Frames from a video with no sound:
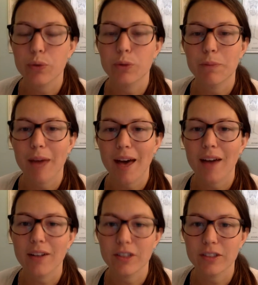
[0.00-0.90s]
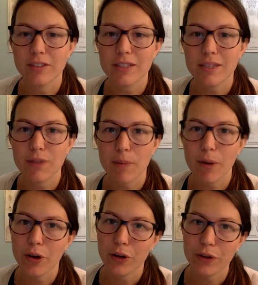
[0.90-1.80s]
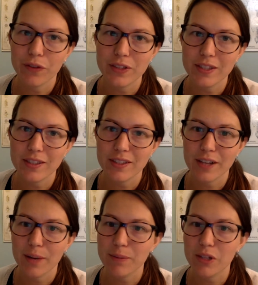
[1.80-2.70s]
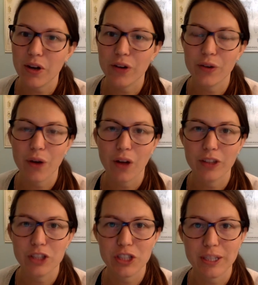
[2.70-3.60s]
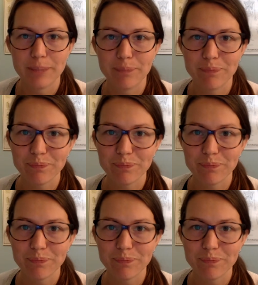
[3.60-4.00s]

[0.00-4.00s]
old patterns from our nervous systems and our neurology.